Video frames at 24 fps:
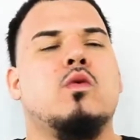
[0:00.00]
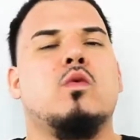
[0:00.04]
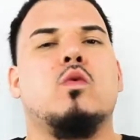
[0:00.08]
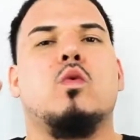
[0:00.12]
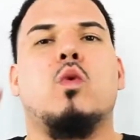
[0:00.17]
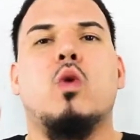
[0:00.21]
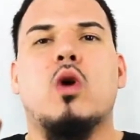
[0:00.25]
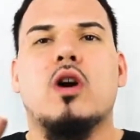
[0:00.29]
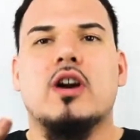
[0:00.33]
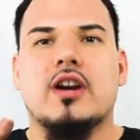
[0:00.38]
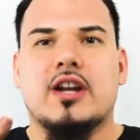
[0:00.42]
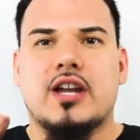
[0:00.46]

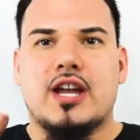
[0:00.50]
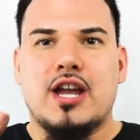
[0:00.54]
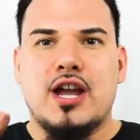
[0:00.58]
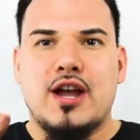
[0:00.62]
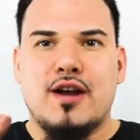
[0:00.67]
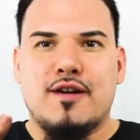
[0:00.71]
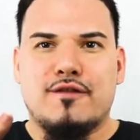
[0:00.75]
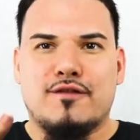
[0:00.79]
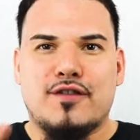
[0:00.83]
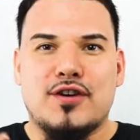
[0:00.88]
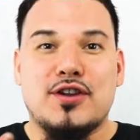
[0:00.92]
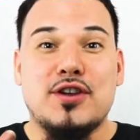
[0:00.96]
work
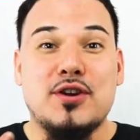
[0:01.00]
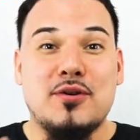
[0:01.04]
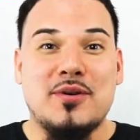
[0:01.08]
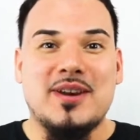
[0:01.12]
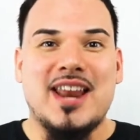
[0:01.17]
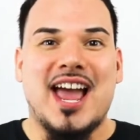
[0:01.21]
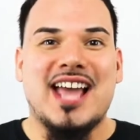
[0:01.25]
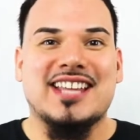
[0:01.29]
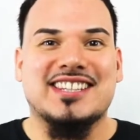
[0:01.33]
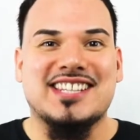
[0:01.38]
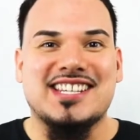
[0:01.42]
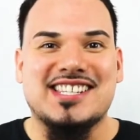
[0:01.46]
for you
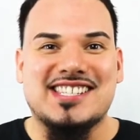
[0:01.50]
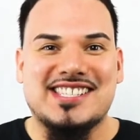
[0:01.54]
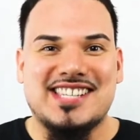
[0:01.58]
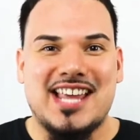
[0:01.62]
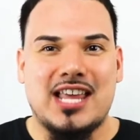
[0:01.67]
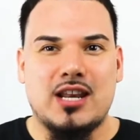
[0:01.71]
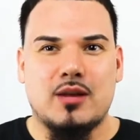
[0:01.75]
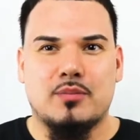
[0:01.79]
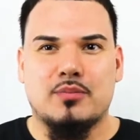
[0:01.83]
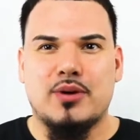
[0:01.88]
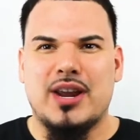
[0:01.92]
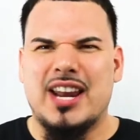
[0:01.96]
and I to
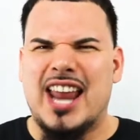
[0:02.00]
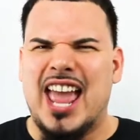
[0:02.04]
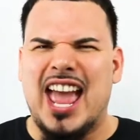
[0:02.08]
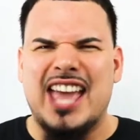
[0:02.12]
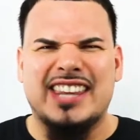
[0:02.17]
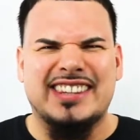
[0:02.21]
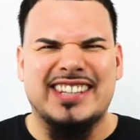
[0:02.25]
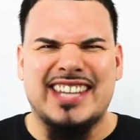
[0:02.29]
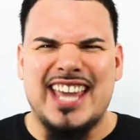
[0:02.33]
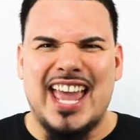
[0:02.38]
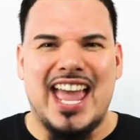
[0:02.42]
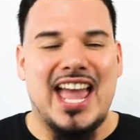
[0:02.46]
celebrate
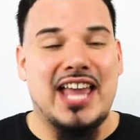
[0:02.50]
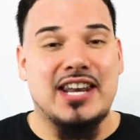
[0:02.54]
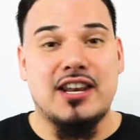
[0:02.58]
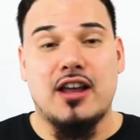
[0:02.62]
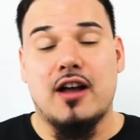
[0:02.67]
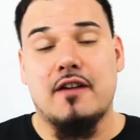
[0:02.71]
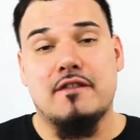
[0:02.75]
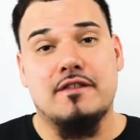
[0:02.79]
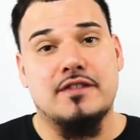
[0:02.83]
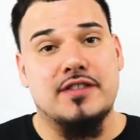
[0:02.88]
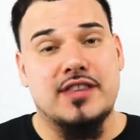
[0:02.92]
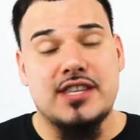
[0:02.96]
at the end
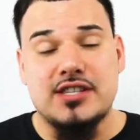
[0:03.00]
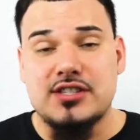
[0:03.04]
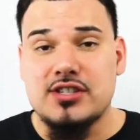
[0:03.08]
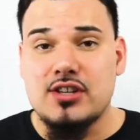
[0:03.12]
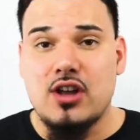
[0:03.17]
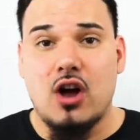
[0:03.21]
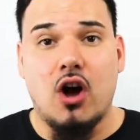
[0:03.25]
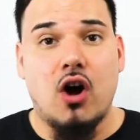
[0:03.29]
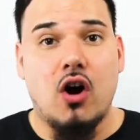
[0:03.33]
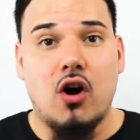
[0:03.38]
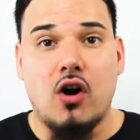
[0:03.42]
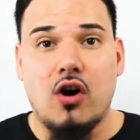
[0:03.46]
of this
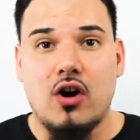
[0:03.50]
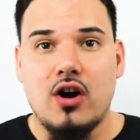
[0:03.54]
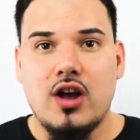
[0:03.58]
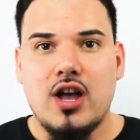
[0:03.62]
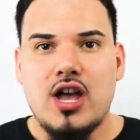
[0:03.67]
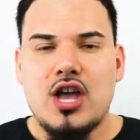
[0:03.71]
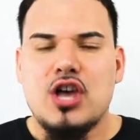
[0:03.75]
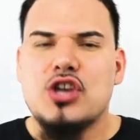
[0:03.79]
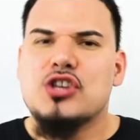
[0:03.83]
all.